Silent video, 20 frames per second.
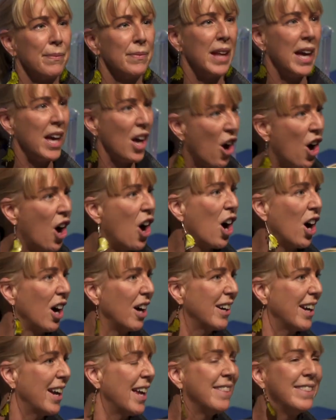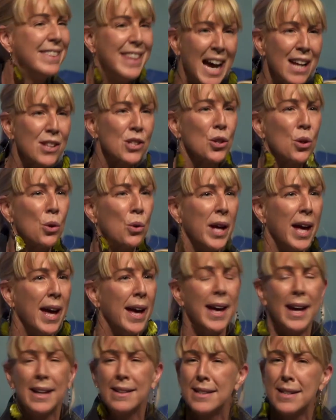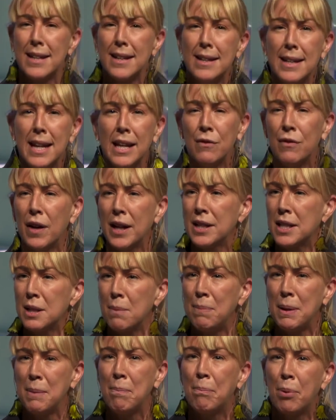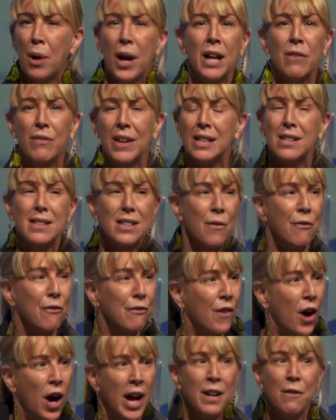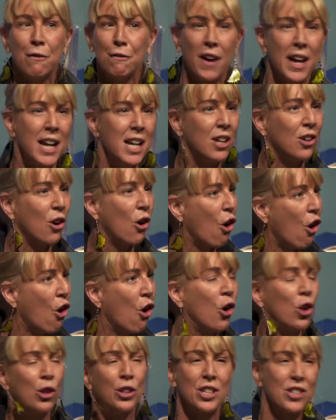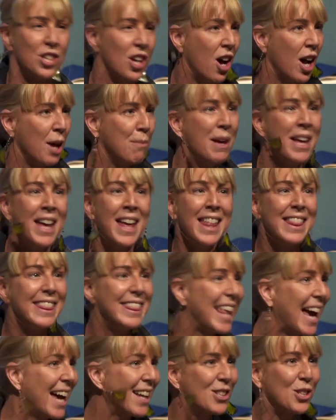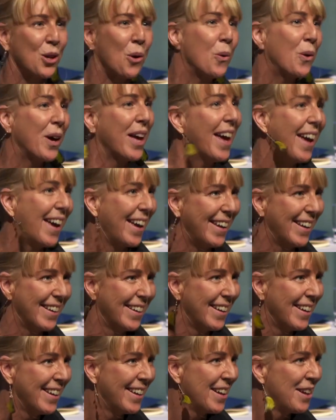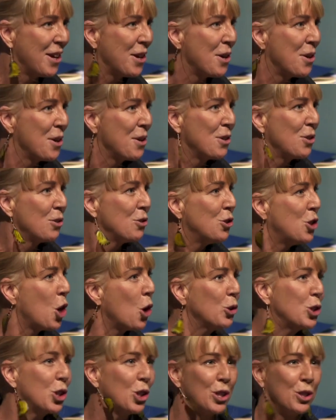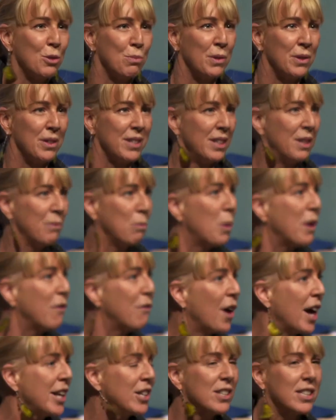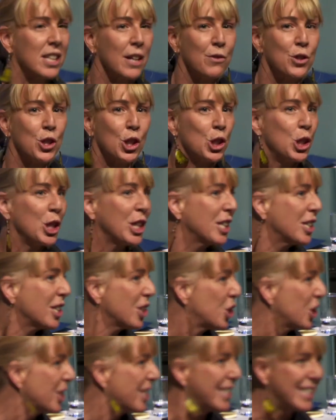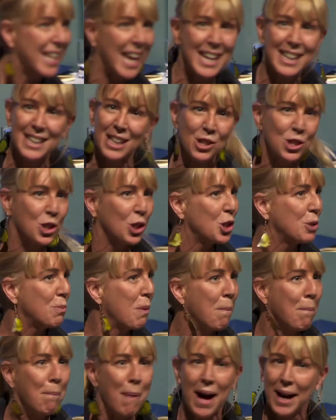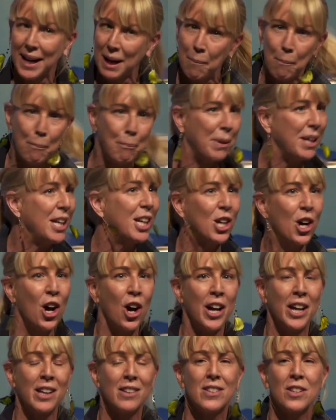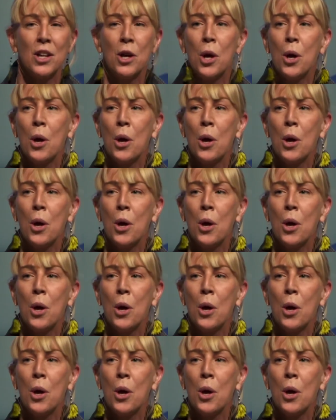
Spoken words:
They are, and that's okay, and to live and to be brave is to find failure all the time. That's okay. No judgment, and we find ourselves judging, just take that judgment back and be kind.